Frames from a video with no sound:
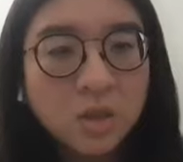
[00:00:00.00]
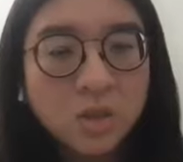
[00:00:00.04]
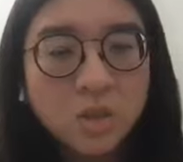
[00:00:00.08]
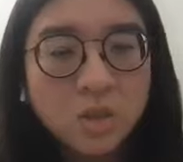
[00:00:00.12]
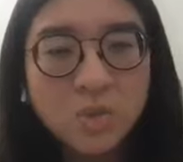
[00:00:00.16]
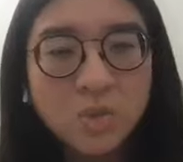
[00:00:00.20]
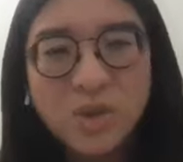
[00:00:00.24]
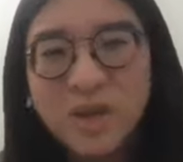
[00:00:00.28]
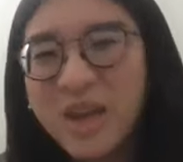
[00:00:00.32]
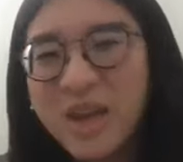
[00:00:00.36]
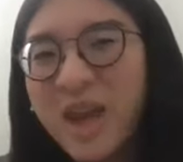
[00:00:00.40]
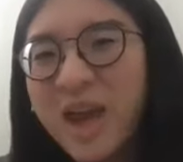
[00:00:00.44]

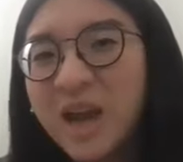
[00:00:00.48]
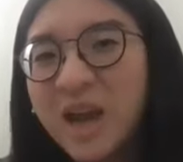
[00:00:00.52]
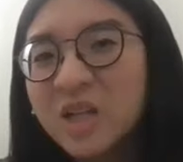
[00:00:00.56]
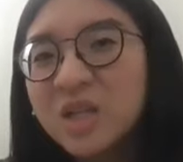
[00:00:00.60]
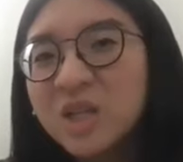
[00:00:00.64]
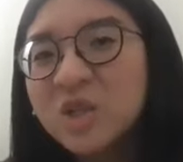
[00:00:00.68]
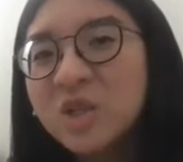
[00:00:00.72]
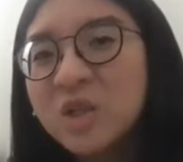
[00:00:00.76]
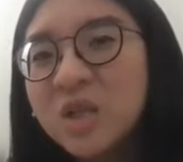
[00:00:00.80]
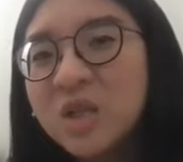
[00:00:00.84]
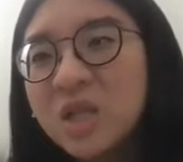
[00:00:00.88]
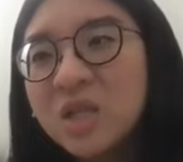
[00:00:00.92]
So they
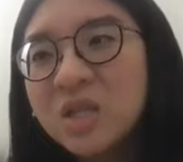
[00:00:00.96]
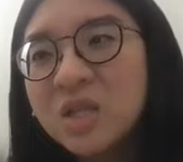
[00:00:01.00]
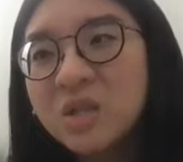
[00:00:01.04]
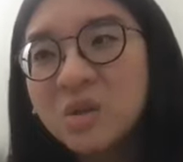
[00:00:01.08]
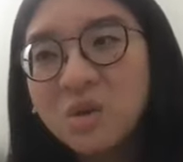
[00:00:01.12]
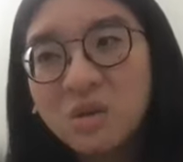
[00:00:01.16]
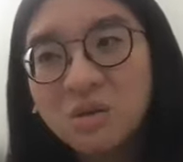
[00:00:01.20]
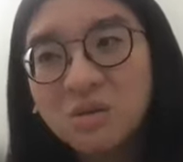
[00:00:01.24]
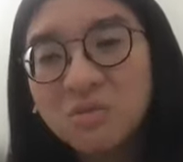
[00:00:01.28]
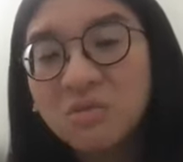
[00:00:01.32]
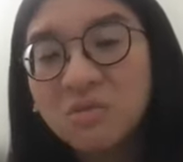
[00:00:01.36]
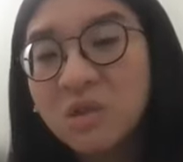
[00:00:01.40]
actually
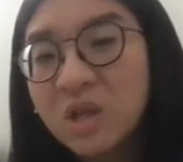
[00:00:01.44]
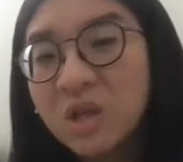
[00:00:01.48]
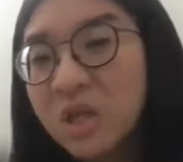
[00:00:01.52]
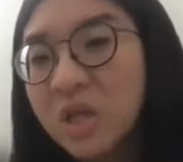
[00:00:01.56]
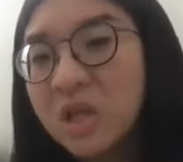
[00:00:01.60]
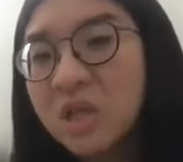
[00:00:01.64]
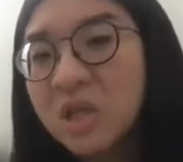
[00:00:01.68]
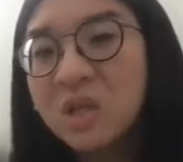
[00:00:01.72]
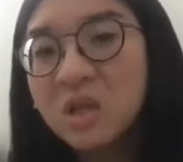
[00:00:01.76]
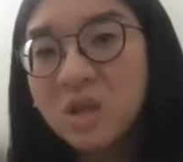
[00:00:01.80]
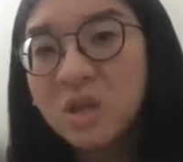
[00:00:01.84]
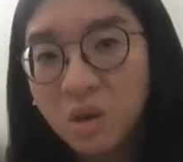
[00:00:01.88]
don't
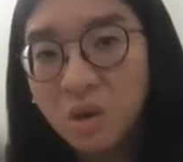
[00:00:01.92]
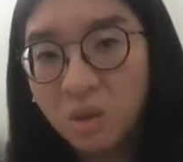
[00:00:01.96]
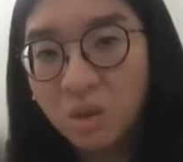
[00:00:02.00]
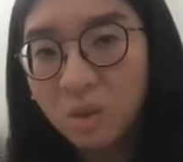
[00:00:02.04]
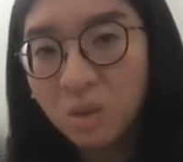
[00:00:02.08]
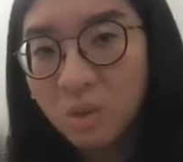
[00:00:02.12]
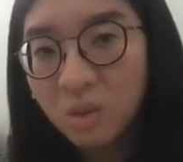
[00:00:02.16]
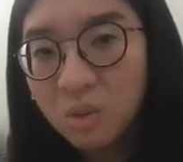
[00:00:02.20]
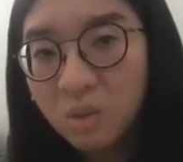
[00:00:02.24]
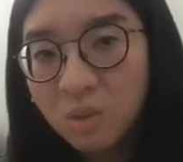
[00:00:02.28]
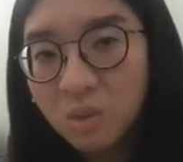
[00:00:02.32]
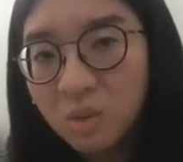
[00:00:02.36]
really
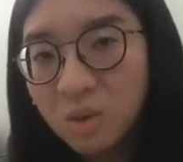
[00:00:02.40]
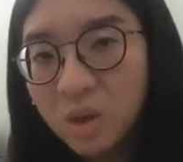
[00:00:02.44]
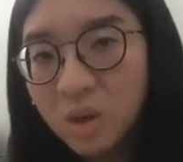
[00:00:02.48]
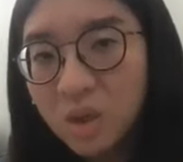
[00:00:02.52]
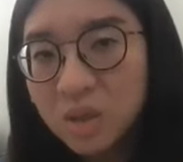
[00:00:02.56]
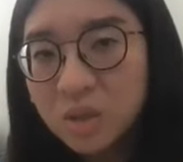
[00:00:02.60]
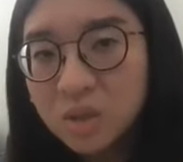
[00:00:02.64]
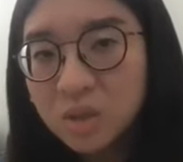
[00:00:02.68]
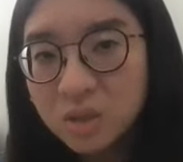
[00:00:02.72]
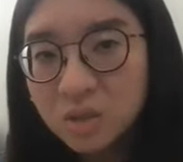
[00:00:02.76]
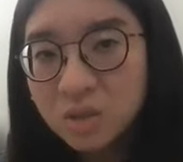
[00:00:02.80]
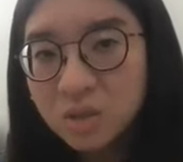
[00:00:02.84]
know
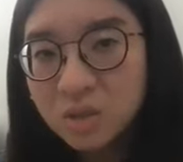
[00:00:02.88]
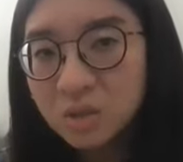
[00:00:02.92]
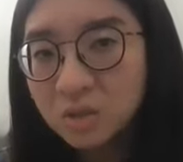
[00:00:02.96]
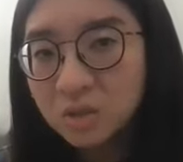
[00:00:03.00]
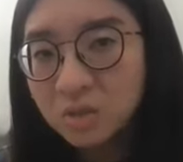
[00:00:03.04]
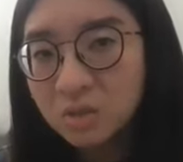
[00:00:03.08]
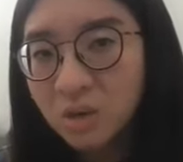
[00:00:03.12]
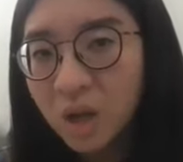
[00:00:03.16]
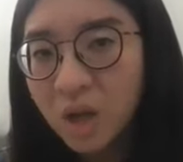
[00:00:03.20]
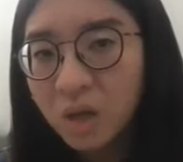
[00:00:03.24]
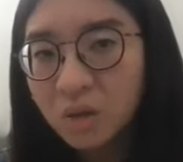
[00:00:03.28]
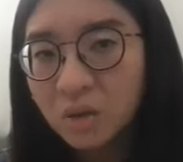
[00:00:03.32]
until
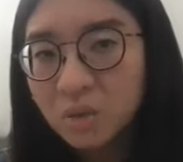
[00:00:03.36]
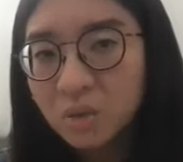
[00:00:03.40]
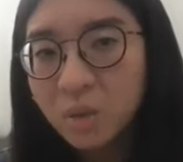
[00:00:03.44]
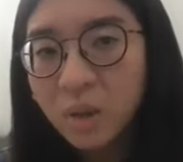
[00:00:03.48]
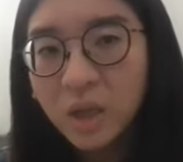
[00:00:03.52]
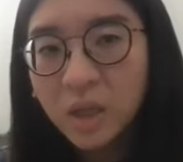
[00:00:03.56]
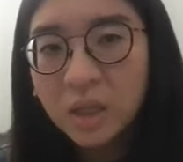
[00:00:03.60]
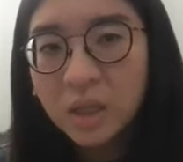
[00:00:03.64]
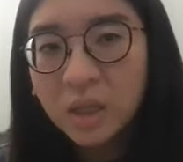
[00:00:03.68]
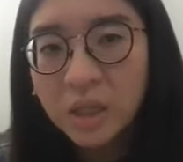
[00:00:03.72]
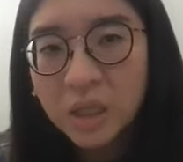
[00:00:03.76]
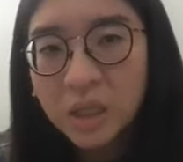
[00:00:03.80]
you
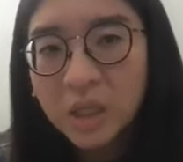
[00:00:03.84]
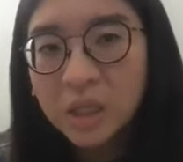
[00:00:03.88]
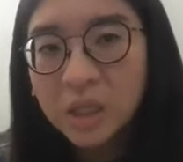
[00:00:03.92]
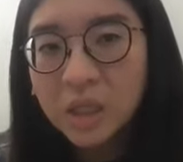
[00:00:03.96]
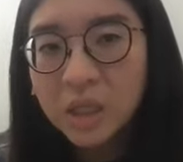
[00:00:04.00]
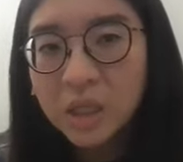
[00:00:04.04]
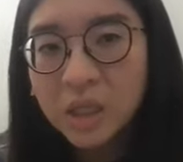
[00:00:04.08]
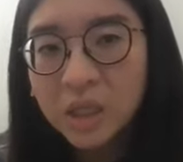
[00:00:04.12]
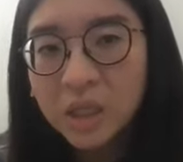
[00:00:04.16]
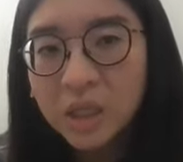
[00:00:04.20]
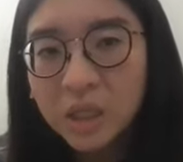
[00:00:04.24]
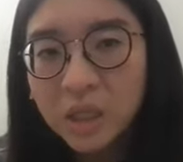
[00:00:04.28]

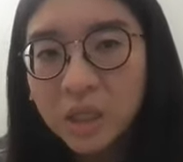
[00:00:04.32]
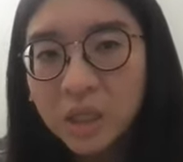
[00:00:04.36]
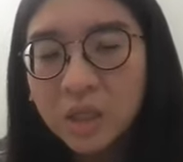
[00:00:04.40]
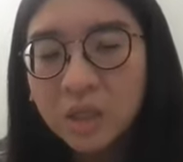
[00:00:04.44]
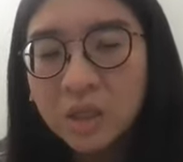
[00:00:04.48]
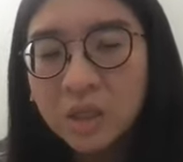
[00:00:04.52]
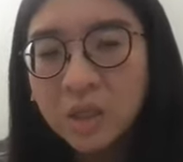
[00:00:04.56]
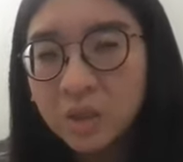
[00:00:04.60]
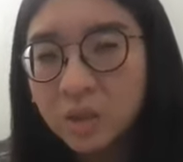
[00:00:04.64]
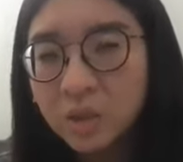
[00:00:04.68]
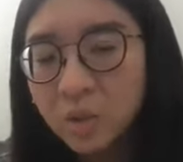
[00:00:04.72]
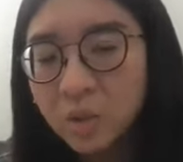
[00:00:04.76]
graduated,
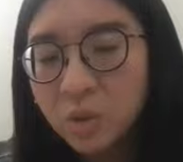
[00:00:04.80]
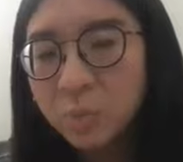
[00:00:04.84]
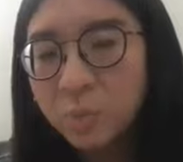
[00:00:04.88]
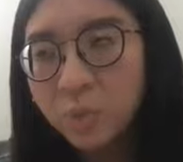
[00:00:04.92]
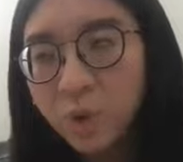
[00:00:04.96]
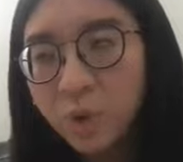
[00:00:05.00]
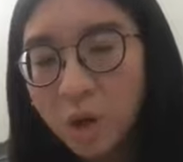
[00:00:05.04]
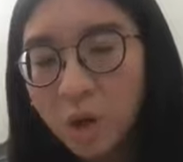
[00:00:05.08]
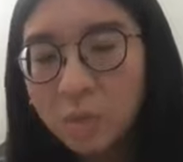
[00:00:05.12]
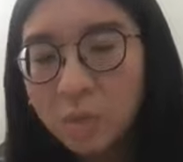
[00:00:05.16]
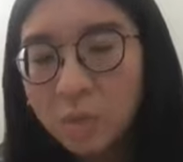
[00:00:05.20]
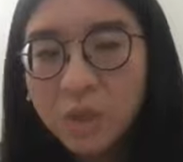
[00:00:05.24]
and then you
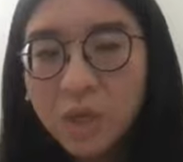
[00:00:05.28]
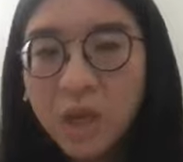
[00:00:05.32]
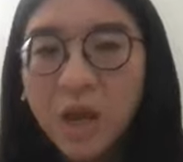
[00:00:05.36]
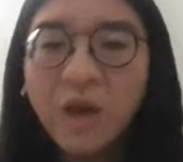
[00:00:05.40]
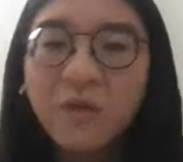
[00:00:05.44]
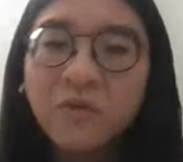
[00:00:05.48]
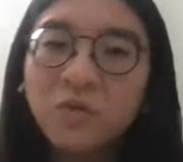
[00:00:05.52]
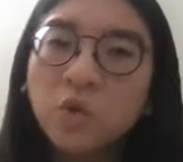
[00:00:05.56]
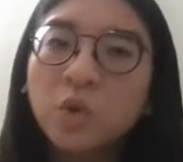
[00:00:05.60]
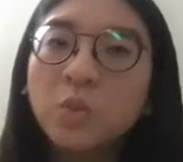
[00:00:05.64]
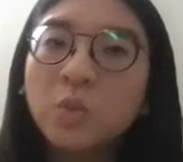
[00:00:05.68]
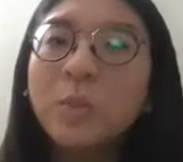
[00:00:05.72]
probably
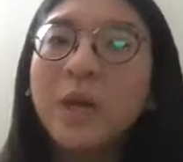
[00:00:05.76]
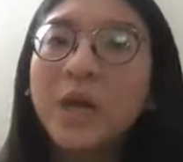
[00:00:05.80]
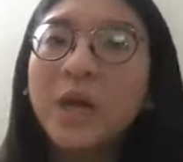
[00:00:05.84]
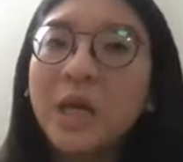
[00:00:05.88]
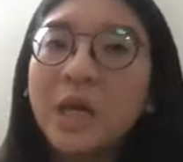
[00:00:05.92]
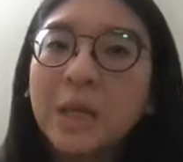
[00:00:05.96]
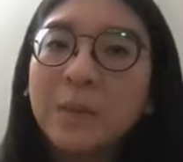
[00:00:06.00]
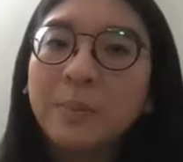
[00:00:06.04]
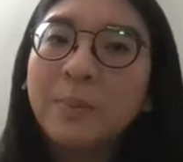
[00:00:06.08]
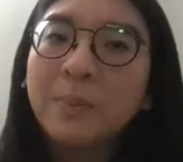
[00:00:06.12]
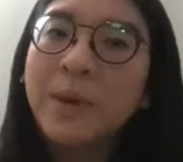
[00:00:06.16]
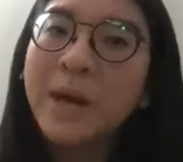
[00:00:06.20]
have to
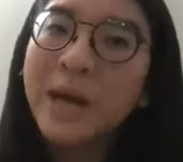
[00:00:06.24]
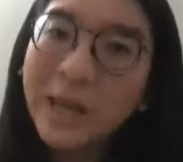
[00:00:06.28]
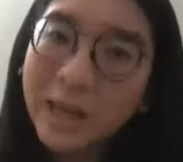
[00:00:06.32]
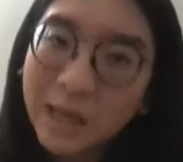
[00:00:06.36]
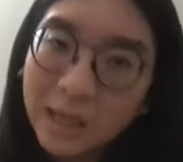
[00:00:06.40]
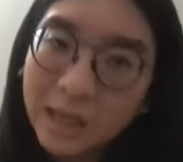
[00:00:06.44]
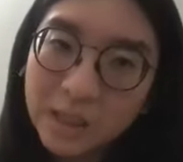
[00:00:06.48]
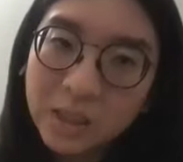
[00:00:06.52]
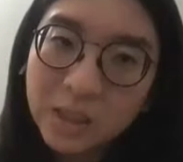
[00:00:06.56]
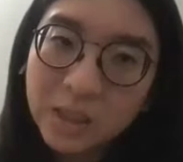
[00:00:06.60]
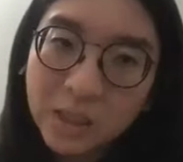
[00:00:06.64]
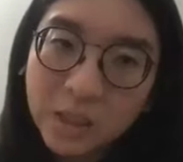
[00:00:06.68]
pay
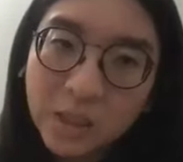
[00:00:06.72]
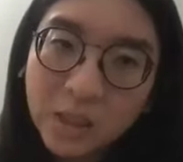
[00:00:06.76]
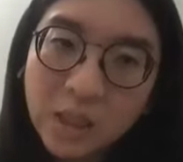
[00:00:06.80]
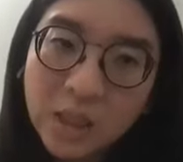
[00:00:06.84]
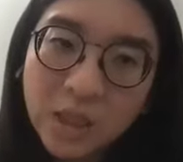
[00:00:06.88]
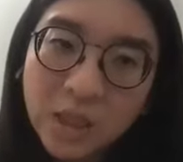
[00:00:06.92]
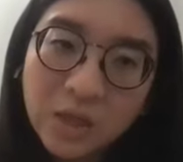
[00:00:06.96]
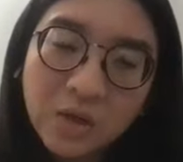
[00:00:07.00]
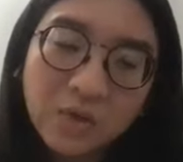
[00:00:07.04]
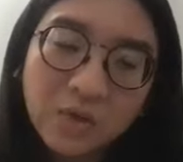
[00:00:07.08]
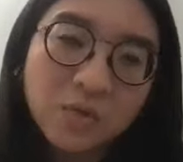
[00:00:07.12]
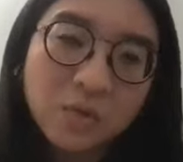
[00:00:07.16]
back
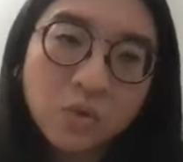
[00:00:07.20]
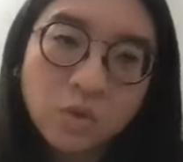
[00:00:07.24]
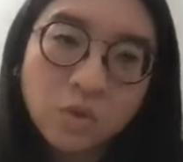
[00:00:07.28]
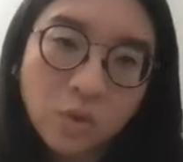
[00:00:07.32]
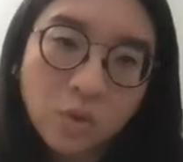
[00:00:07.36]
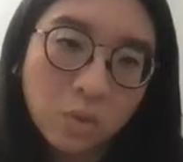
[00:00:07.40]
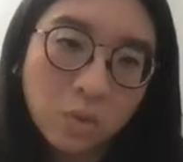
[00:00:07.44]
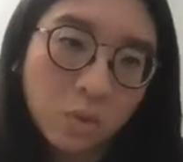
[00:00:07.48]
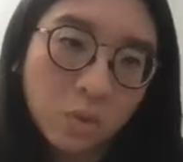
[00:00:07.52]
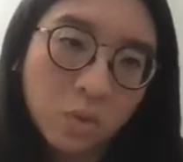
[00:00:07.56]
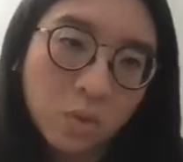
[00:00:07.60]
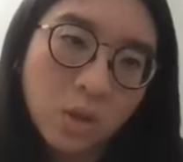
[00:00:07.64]
if you
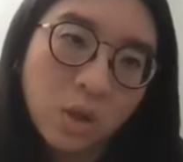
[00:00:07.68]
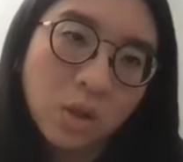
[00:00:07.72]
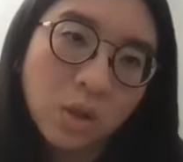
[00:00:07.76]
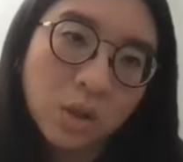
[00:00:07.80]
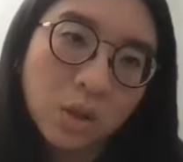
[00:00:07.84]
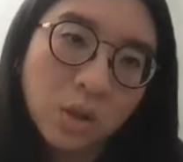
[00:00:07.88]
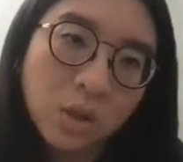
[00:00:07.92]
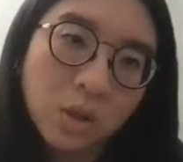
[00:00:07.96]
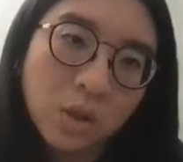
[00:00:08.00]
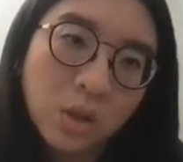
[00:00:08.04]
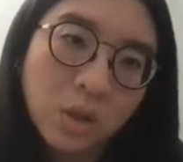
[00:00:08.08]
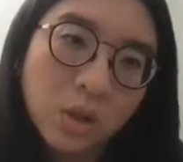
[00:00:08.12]
don't
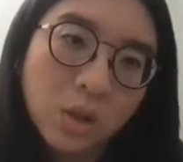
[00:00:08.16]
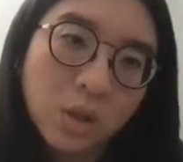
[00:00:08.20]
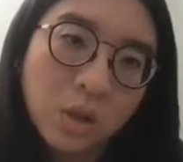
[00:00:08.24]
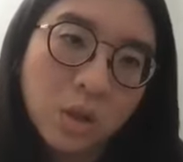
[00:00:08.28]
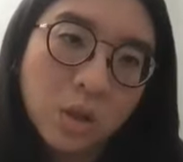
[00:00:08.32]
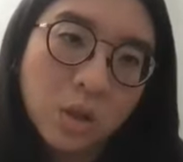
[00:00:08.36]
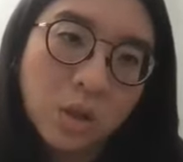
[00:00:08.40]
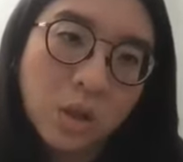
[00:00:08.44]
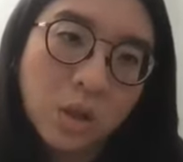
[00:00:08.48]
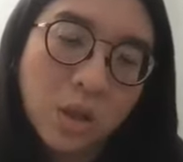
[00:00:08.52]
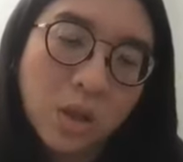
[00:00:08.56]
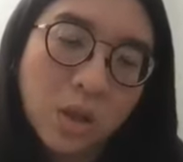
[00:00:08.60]
work
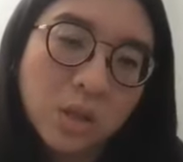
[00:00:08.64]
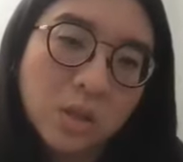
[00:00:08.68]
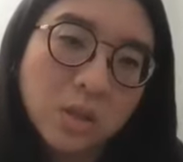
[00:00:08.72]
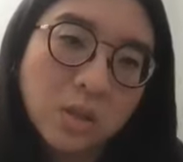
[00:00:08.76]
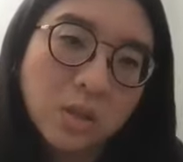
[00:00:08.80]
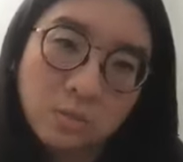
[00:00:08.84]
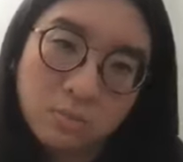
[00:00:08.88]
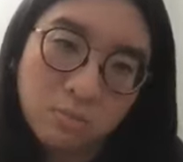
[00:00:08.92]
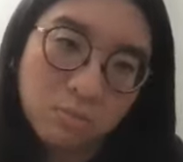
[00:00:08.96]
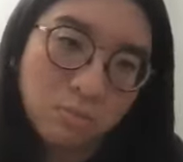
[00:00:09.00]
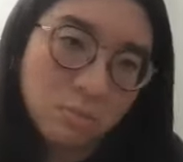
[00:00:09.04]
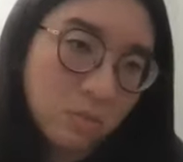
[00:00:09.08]

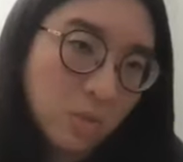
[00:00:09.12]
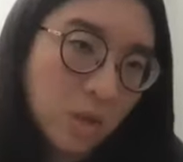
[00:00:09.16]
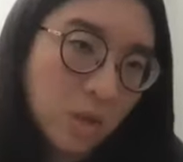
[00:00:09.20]
as